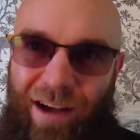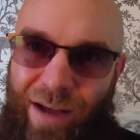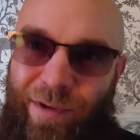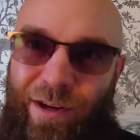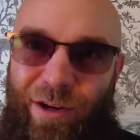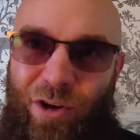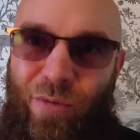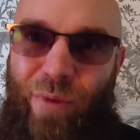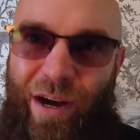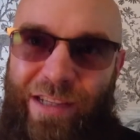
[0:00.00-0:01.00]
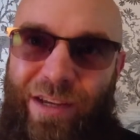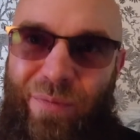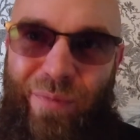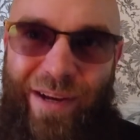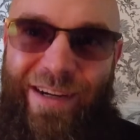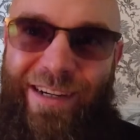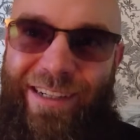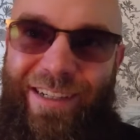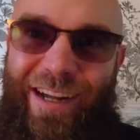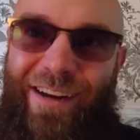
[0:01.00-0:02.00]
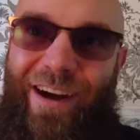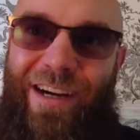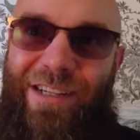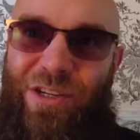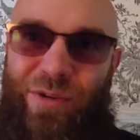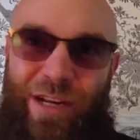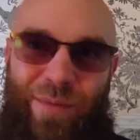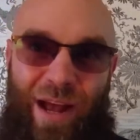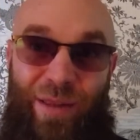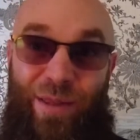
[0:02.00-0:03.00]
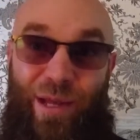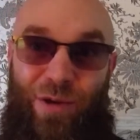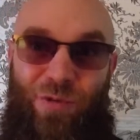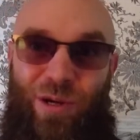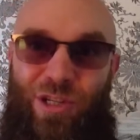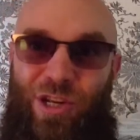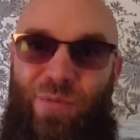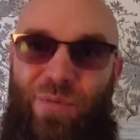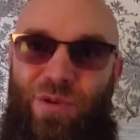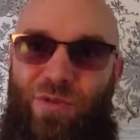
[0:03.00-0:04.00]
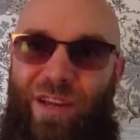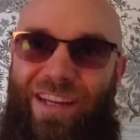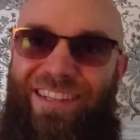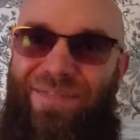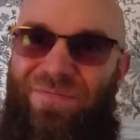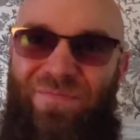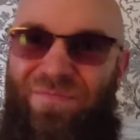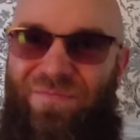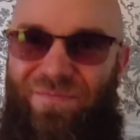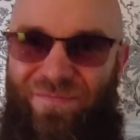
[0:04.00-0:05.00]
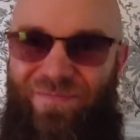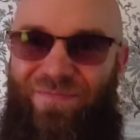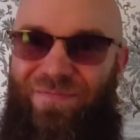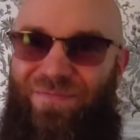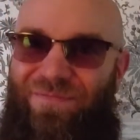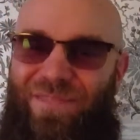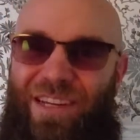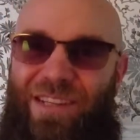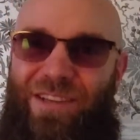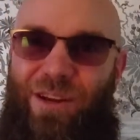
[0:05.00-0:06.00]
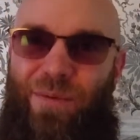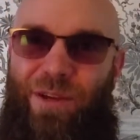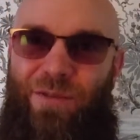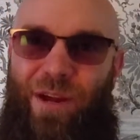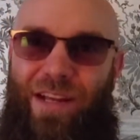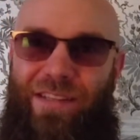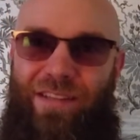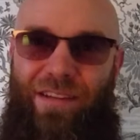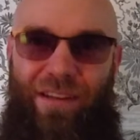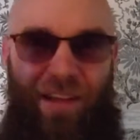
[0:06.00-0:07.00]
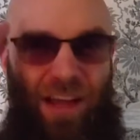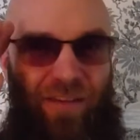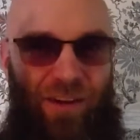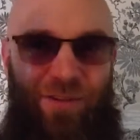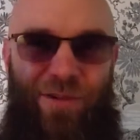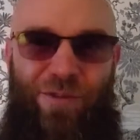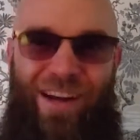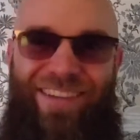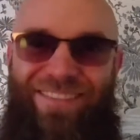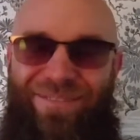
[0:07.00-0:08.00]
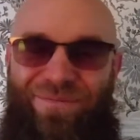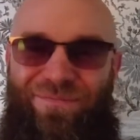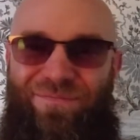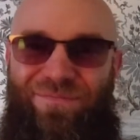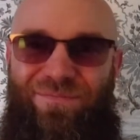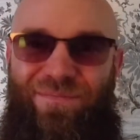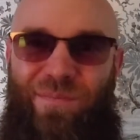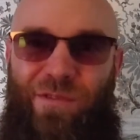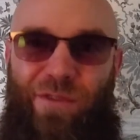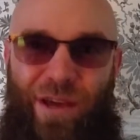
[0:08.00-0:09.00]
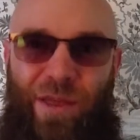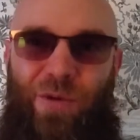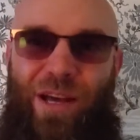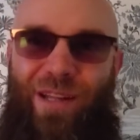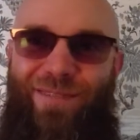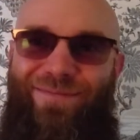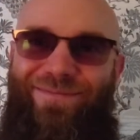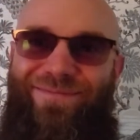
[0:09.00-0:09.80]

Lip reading: I'm gonna go buy some beer and ice cream and then watch a movie. It's gonna be great. Have a good one. Fare thee well.